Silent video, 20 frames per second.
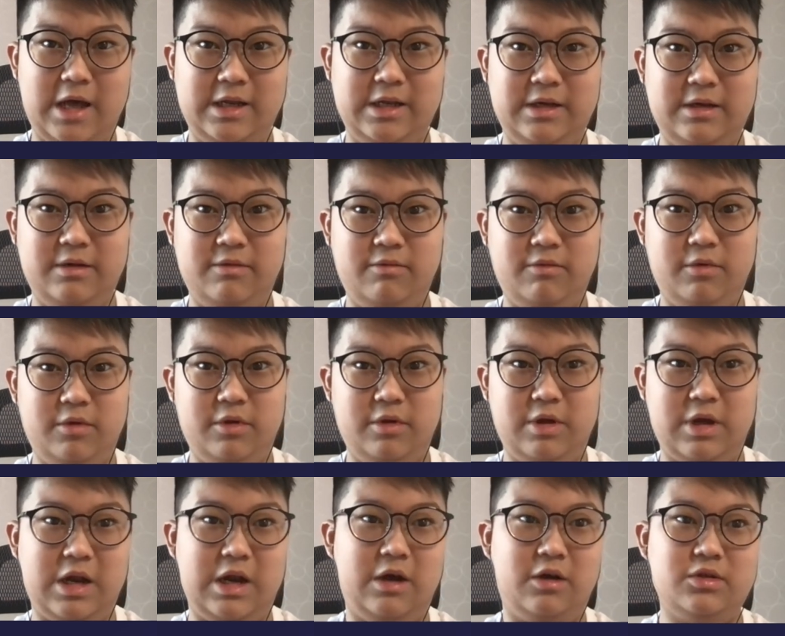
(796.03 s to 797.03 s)
And
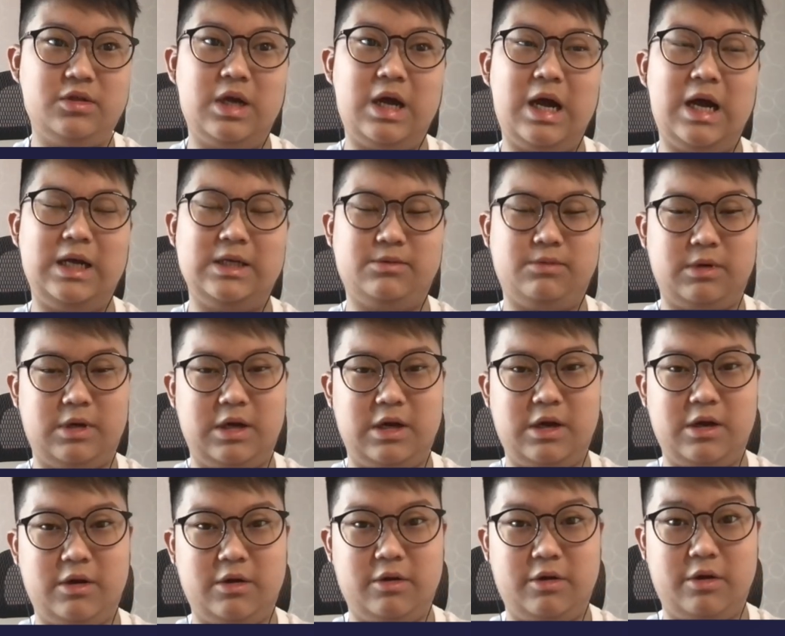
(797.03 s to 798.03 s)
you can also ask
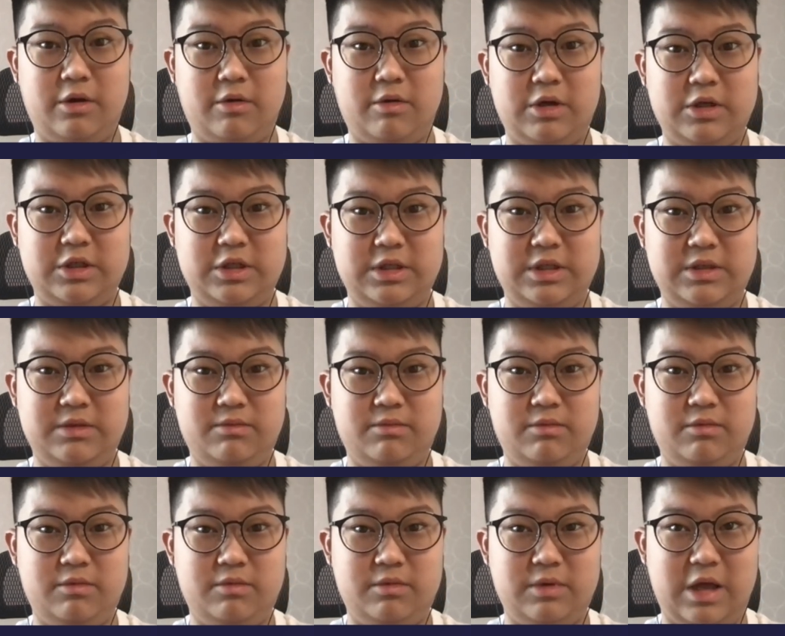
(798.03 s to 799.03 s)
one another
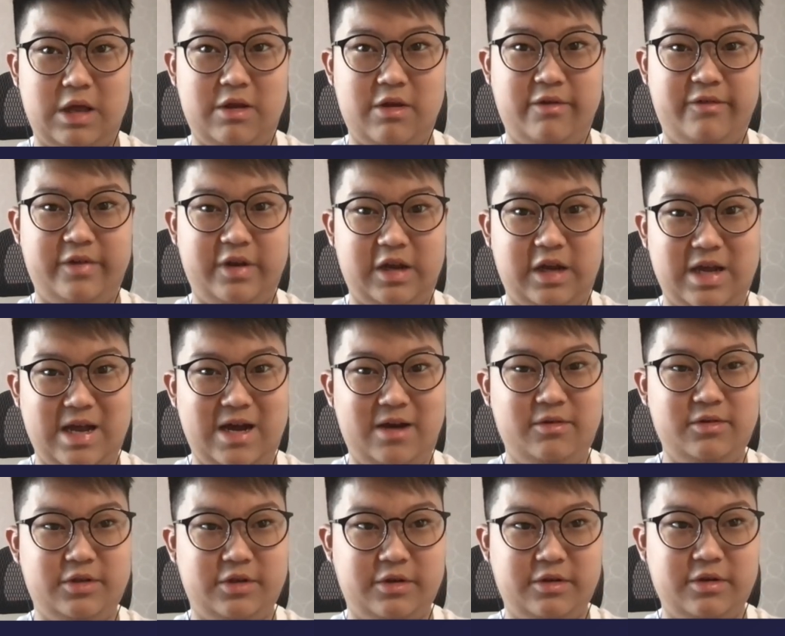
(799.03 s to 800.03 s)
questions that you've
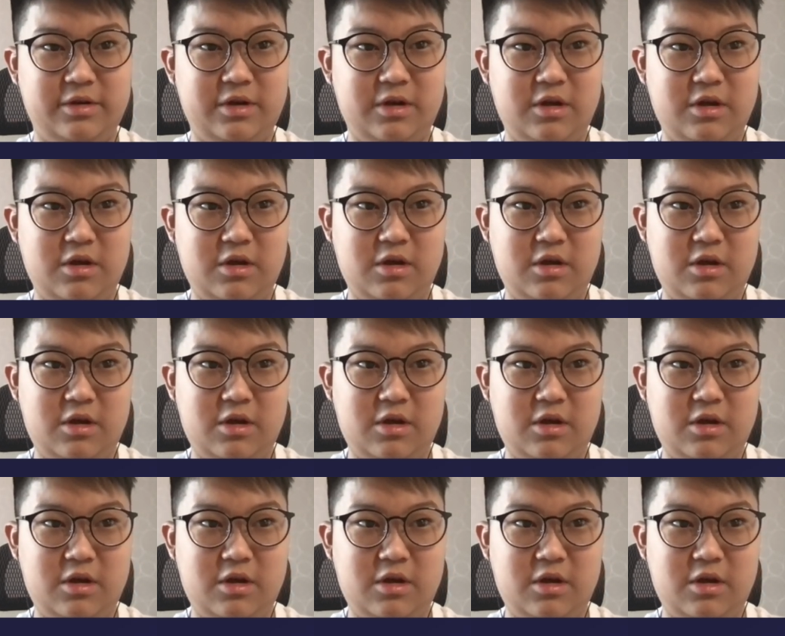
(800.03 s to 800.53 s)
encountered.